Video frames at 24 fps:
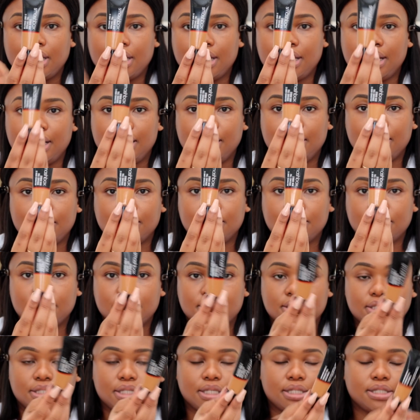and
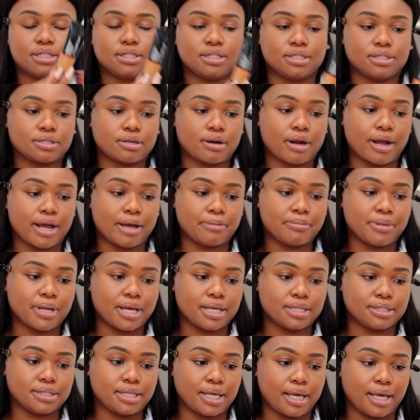it's described
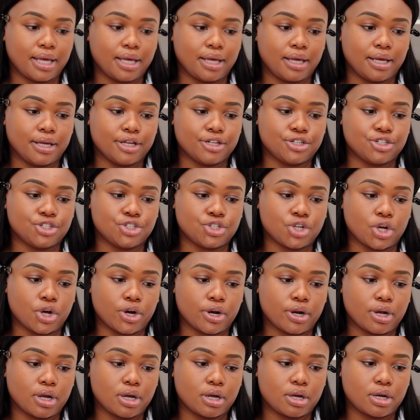as a
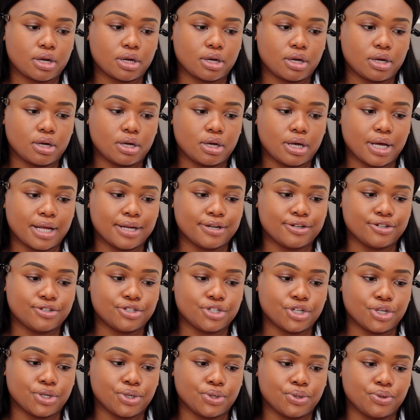dark
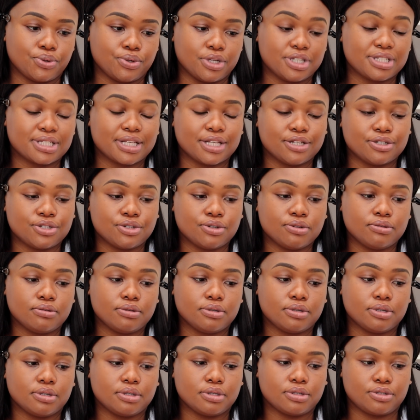undertone, a skin tone
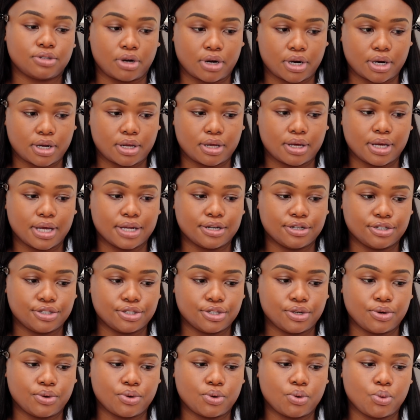dark
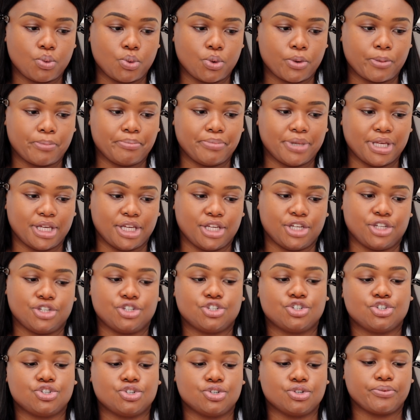undertone, warm
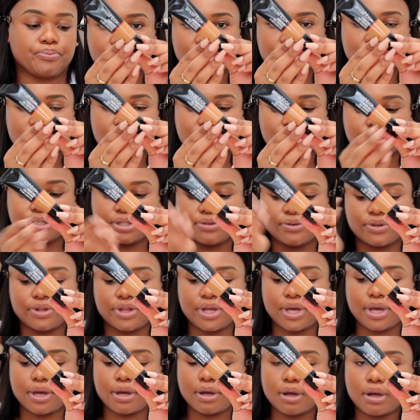peach. There it is over
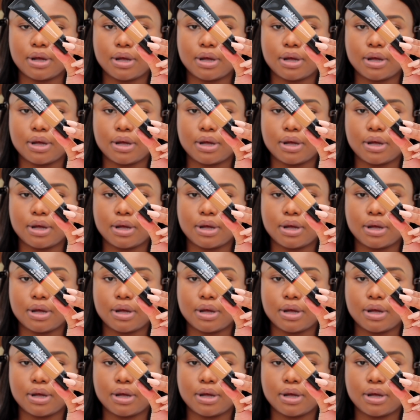there.